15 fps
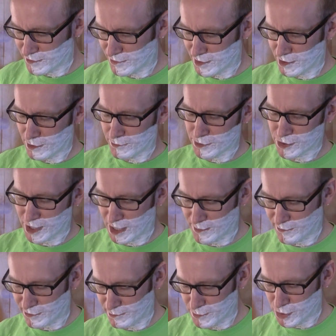video, which
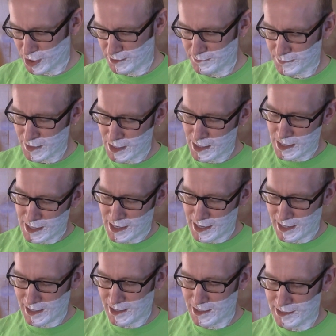came from Jim,
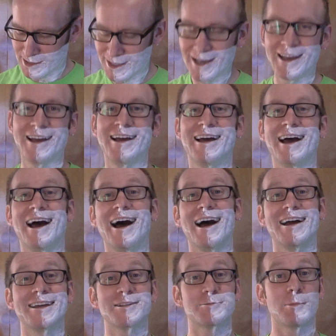and
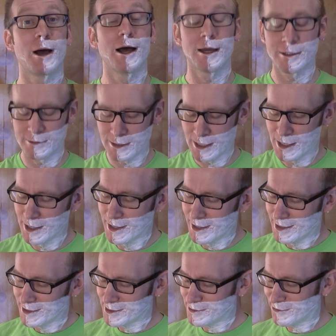it's mine.
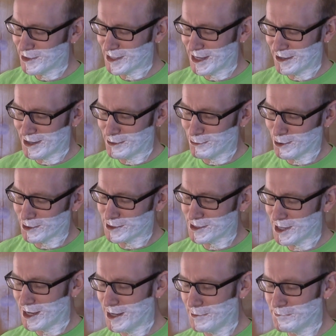It's funny how that works.
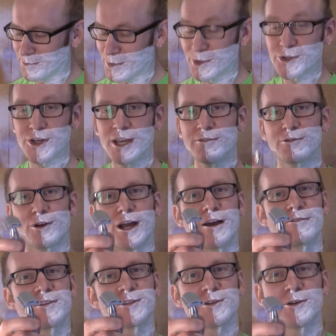The
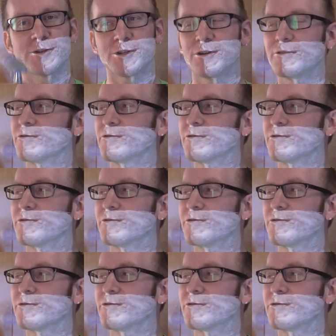Shavecraft is also